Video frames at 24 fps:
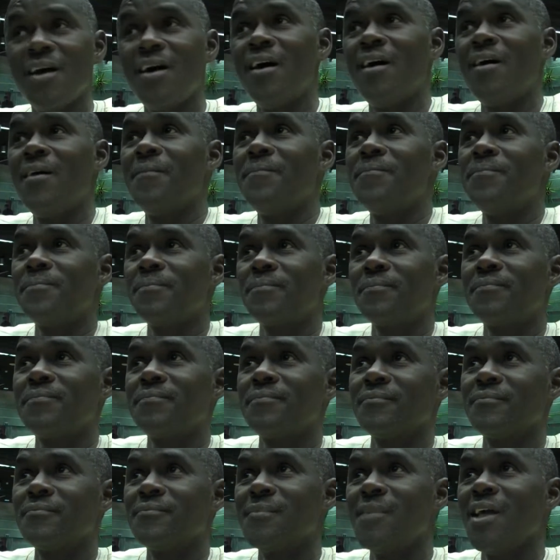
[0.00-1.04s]

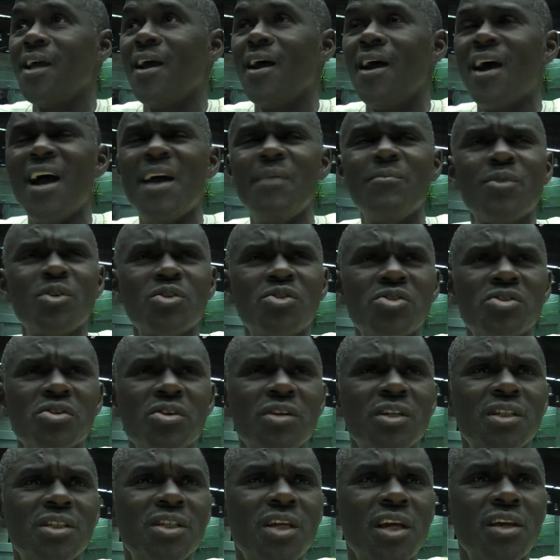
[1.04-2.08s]
have, I'm not sure
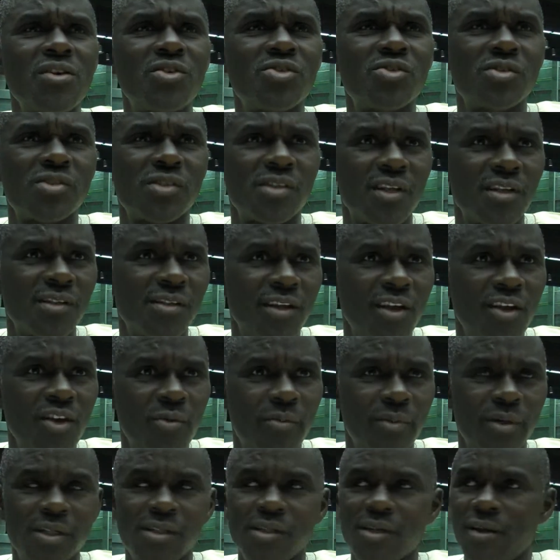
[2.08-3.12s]
it changes us as
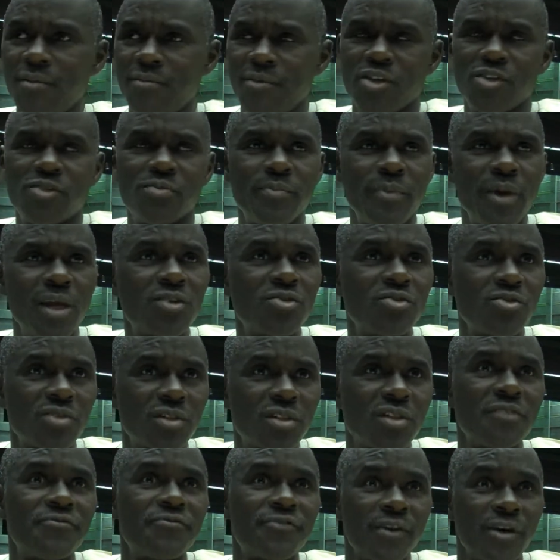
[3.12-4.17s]
humans. It just makes us
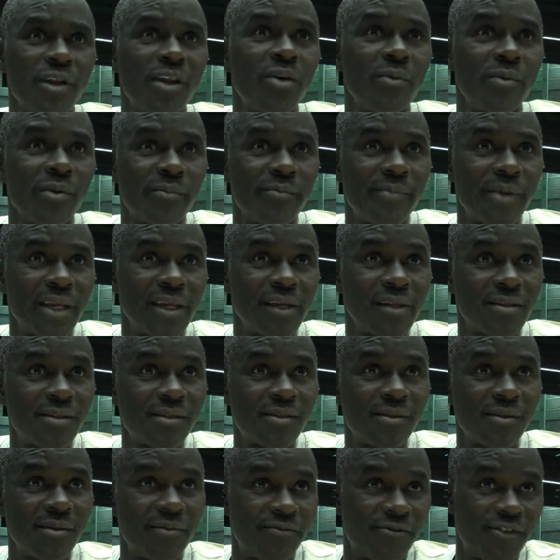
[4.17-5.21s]
different human beings
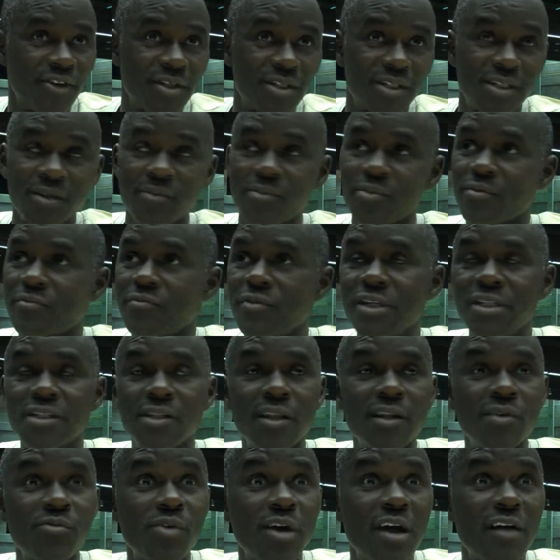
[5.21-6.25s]
for the simple reason
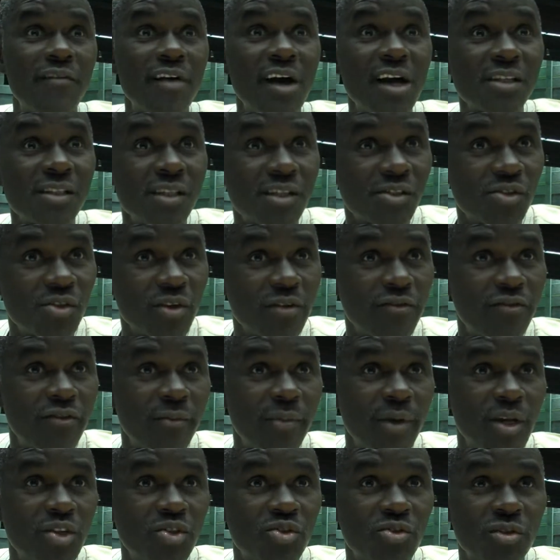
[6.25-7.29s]
that we have access to
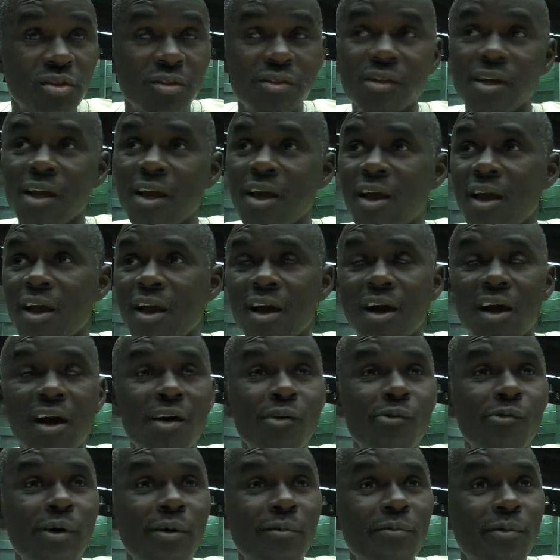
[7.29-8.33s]
information uh,
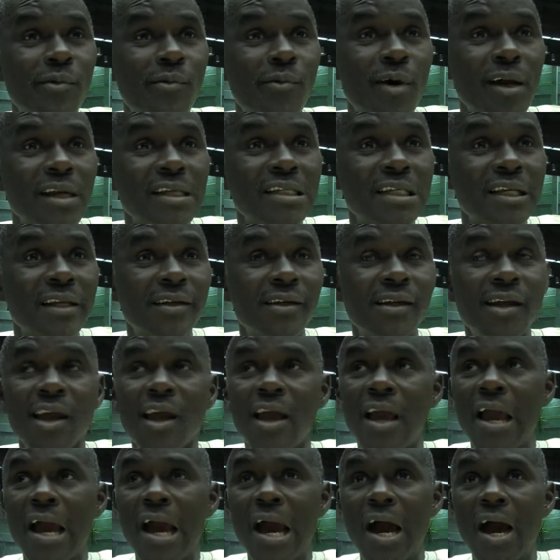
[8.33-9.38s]
when we want it.
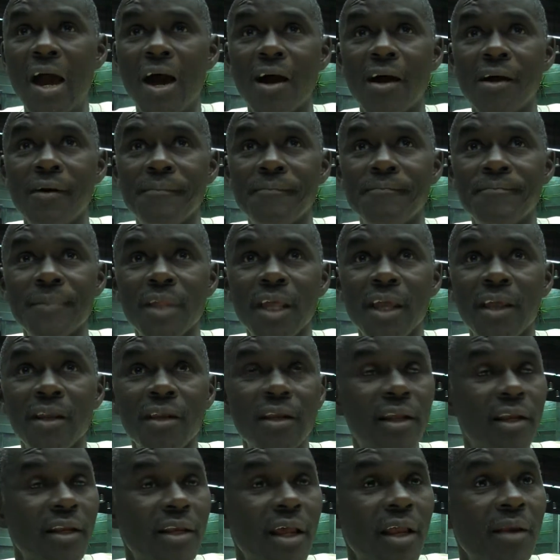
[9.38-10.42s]
Um, it.
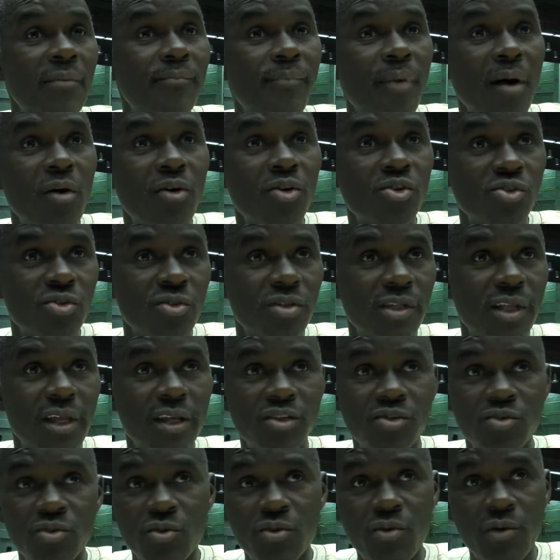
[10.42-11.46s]
It empowers us.
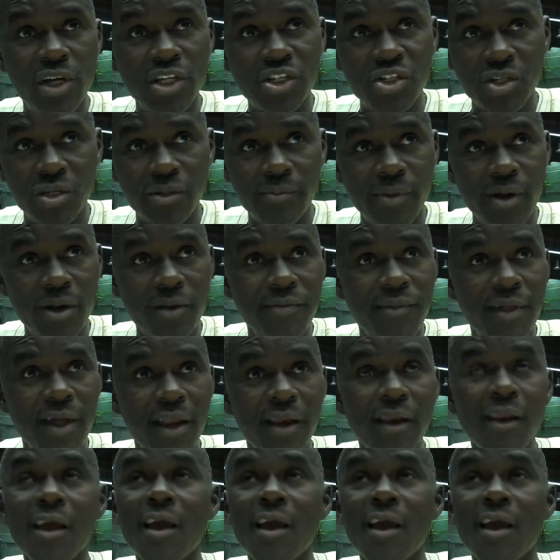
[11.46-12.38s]
There's no question about that.